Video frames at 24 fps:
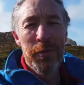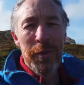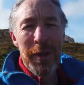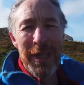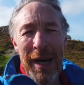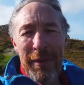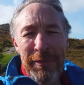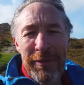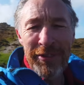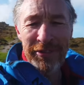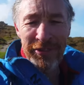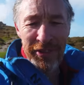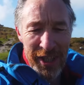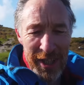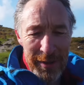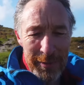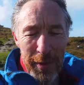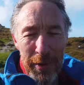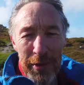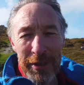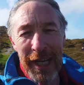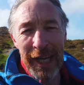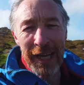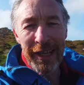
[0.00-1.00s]
We'll have to see
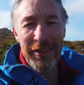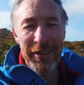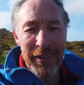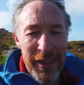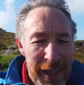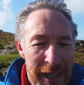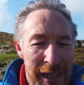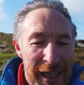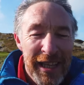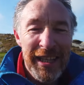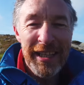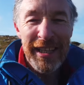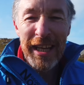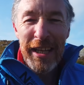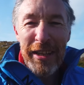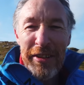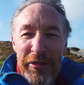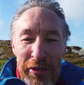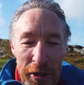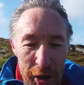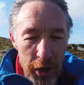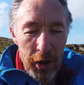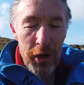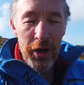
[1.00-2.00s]
about that. Let
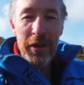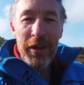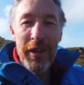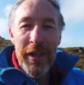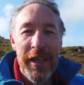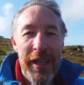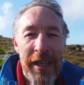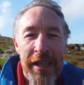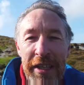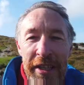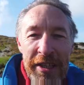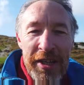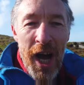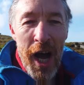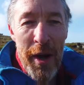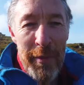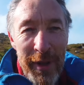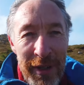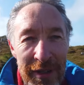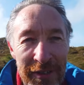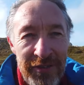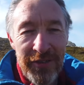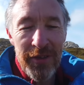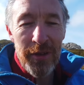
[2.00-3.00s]
us know in the
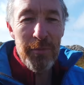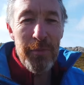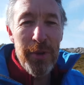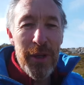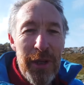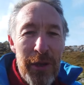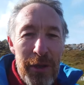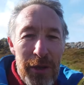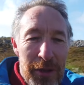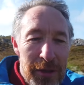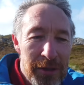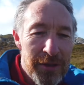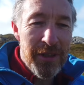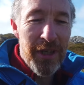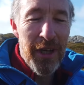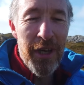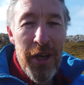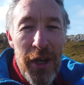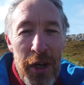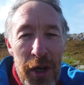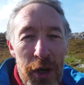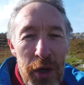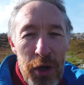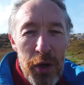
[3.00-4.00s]
comments below
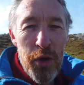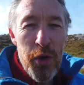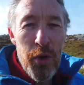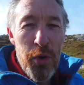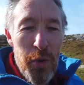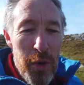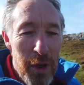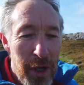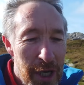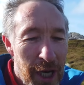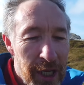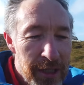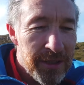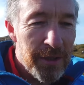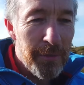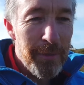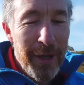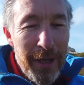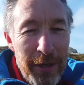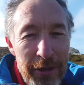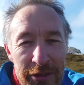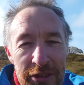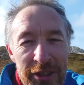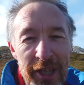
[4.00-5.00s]
who got the
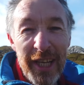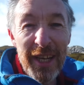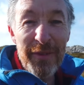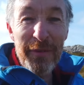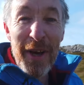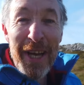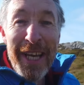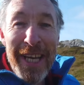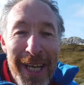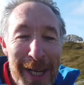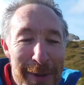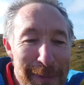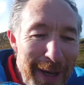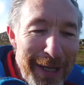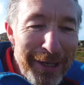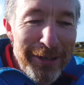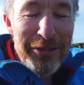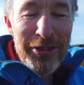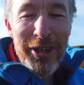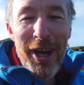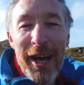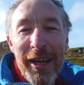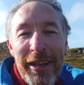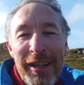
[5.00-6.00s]
better shot. If I get a
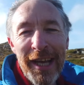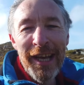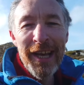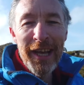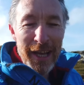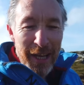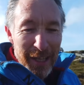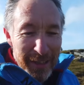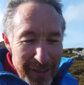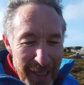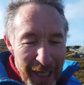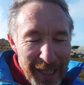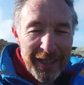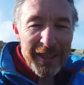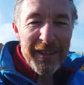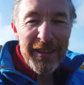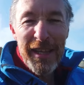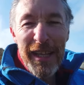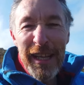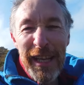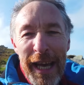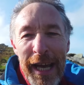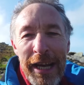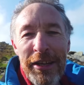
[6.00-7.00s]
better shot
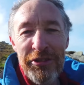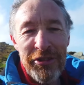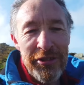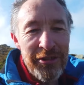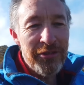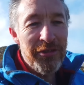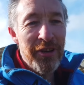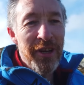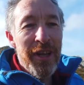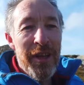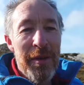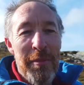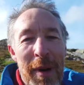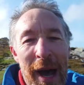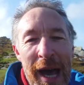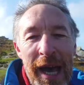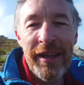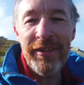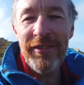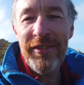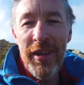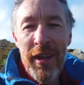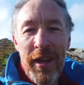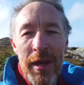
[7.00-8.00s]
than the legendary
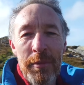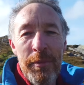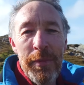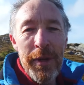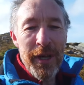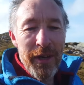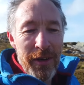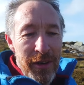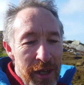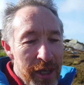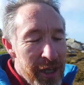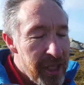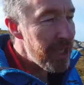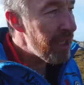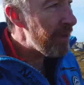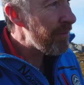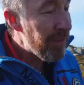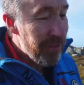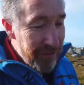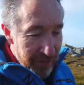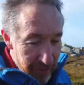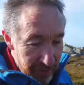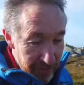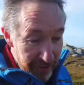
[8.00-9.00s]
Maz Peter
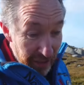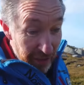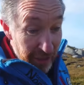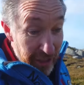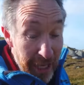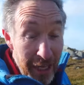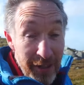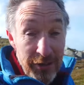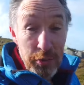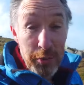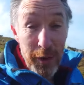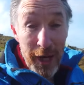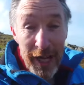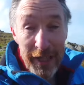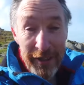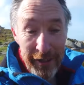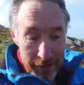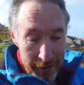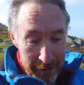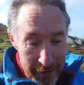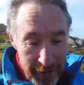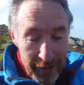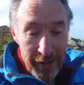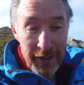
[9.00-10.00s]
Everson, then guess
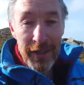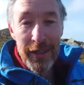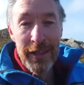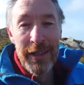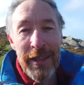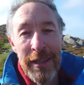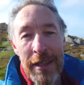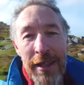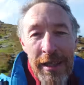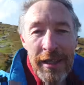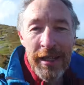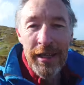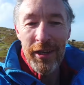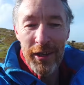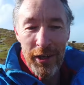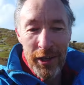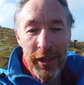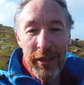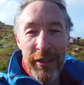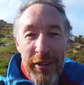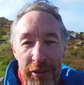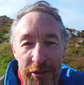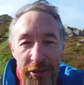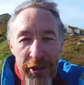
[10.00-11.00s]
what?
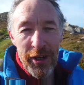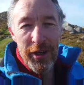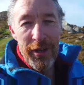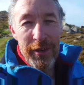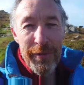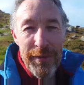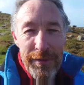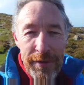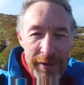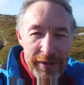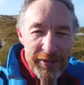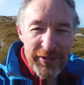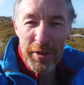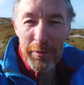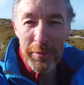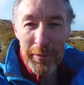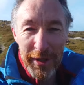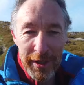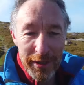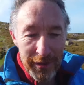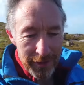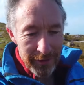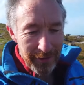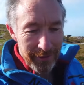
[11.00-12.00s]
I deserve
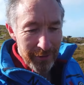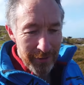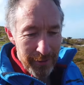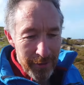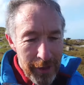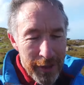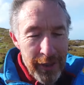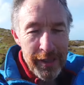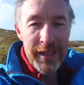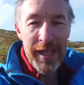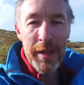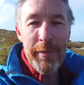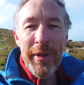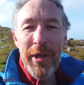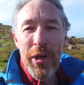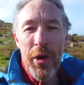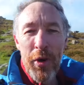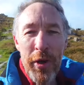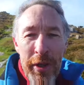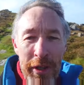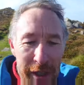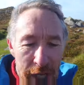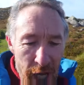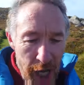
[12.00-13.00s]
something. Let me
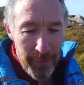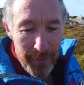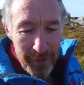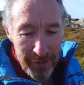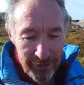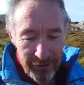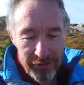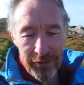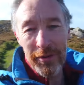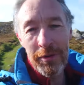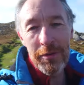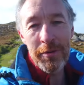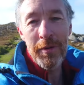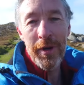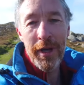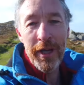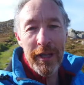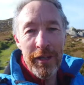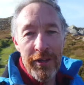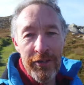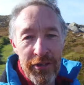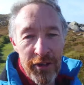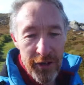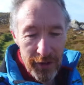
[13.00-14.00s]
know in the comments
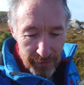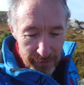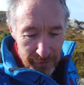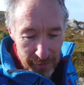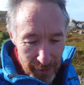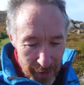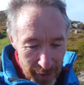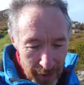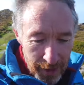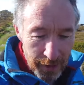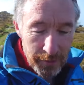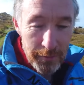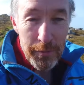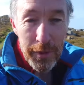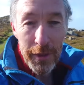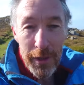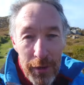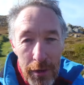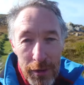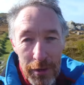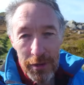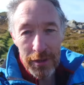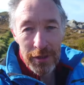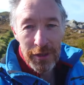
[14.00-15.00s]
what I deserve
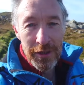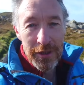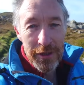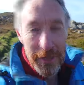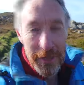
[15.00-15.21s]
below.